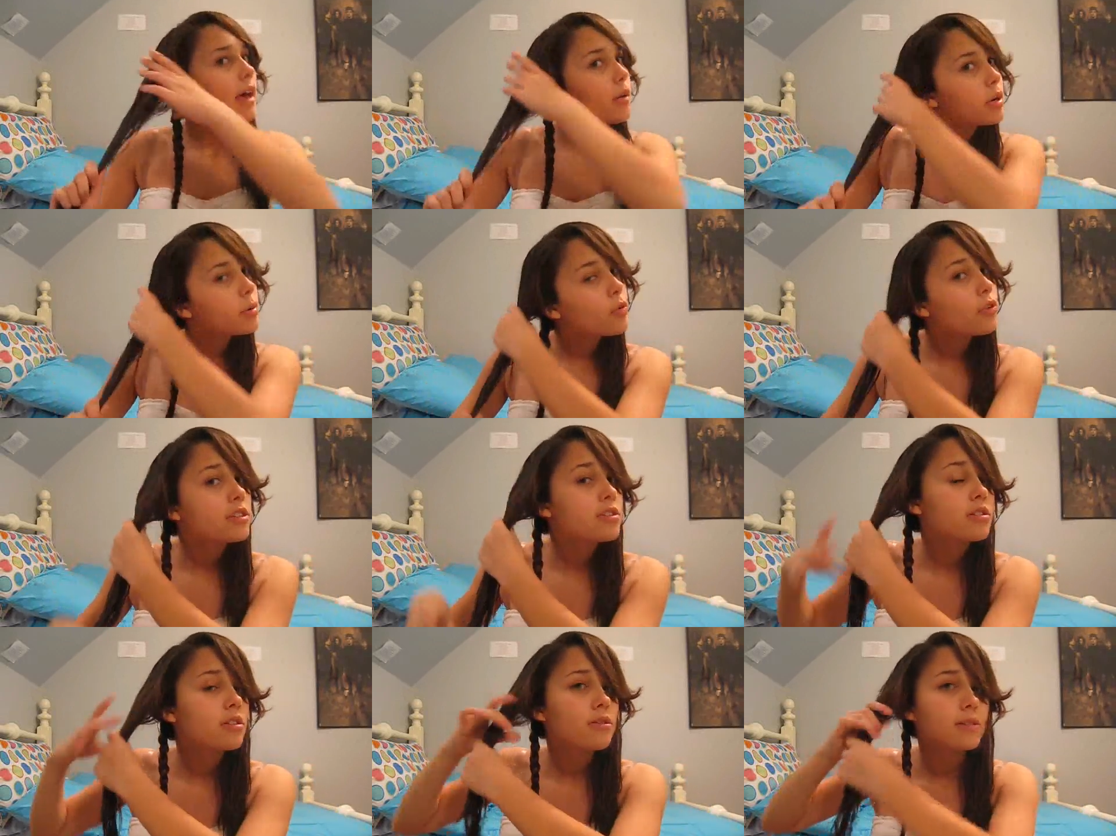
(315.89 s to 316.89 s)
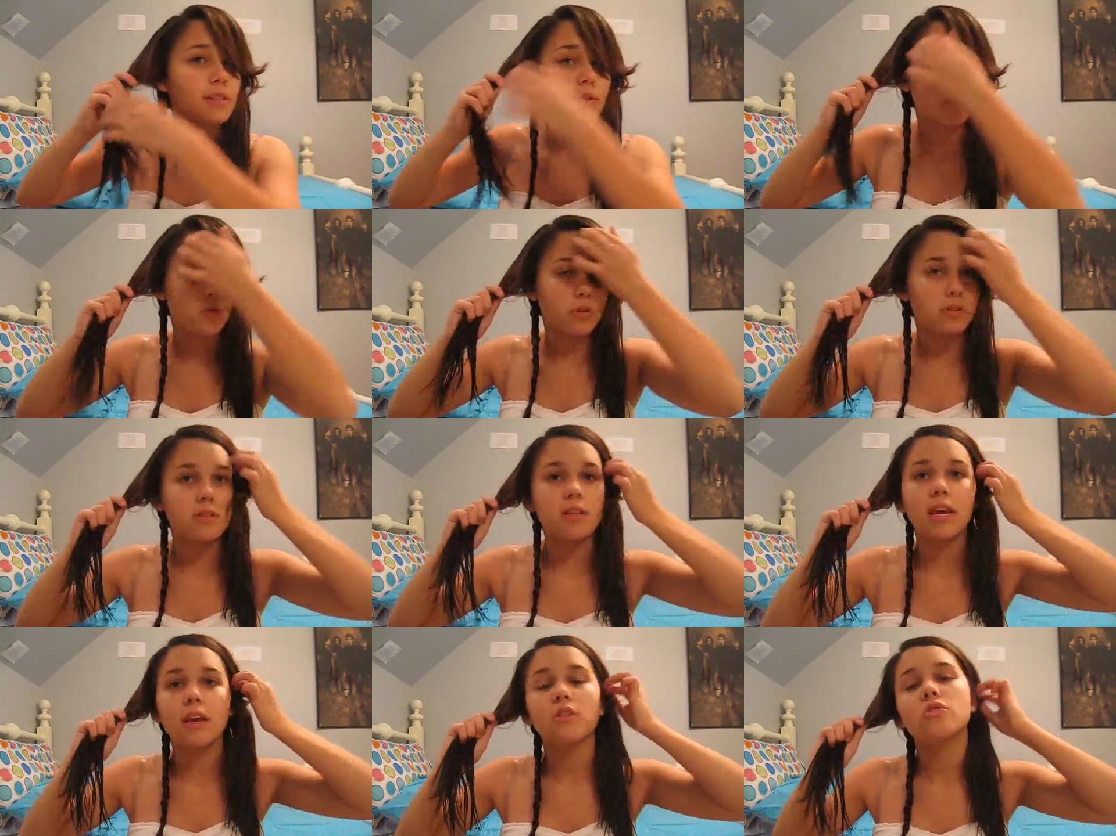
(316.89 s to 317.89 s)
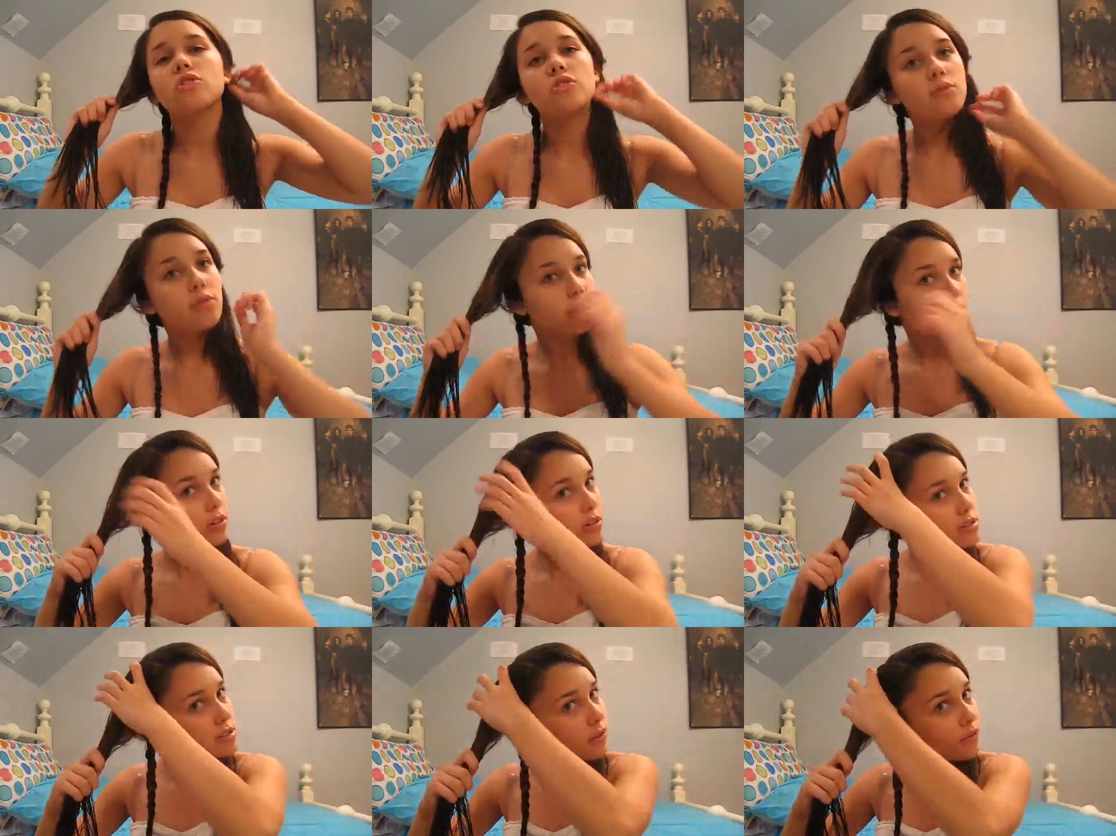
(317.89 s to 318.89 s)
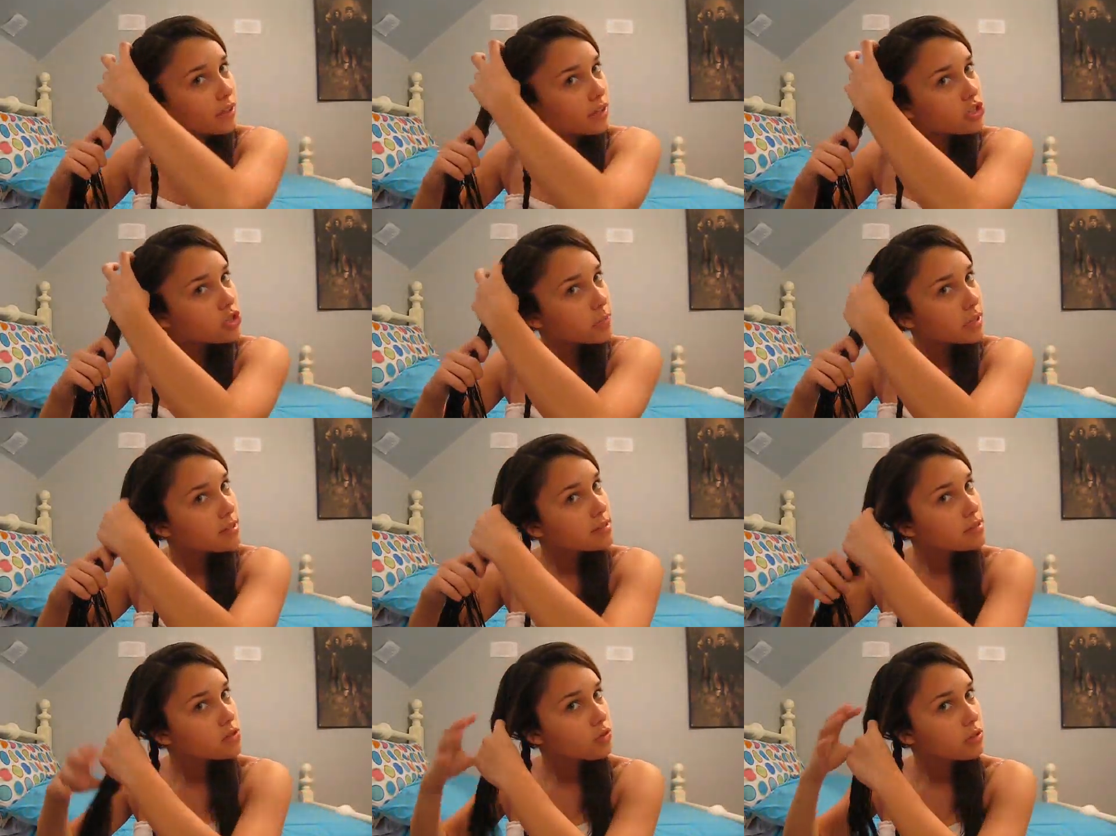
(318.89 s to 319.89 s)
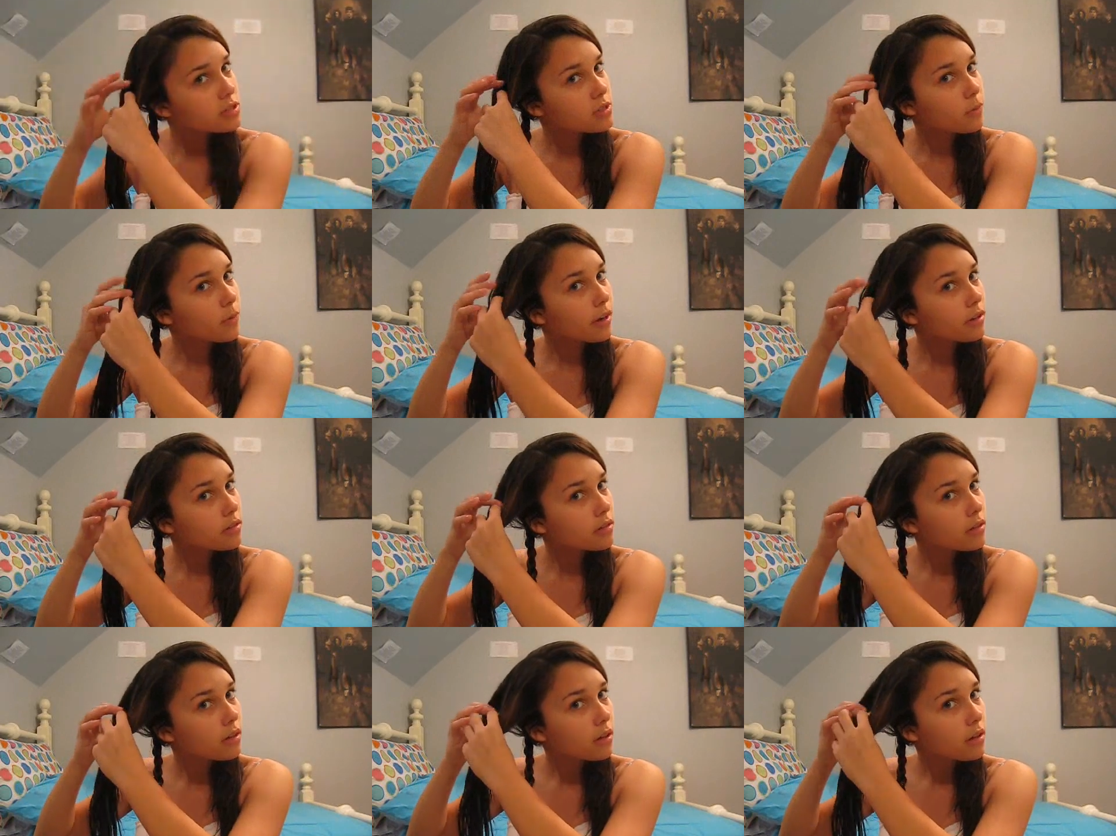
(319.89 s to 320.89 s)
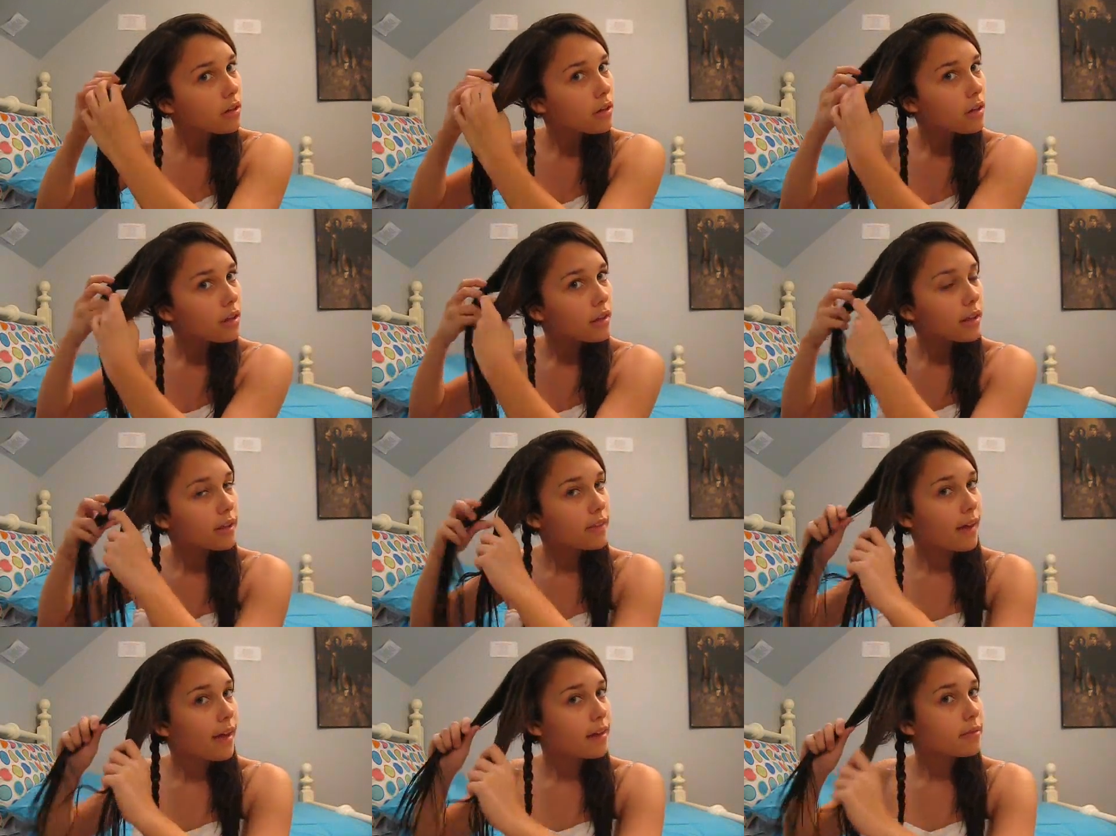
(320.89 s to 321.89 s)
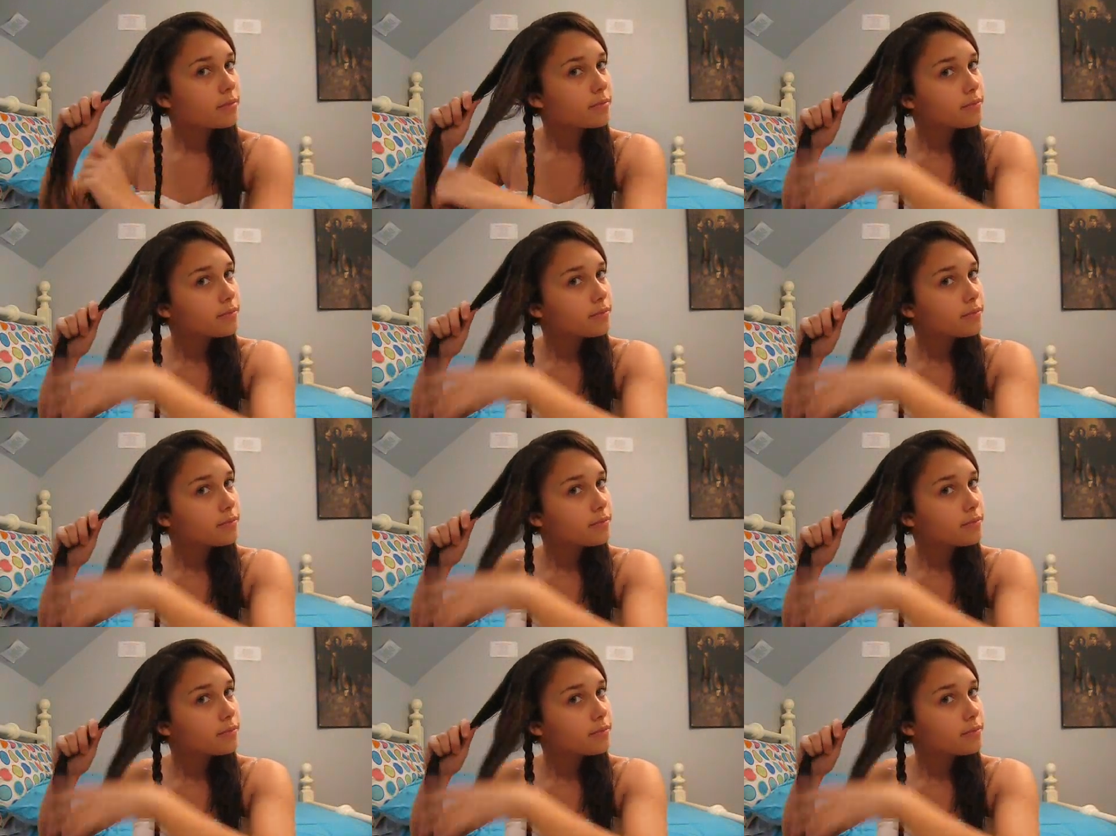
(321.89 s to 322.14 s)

What I'm going to do is I'm going to take 2/3 of each piece towards the front, like that.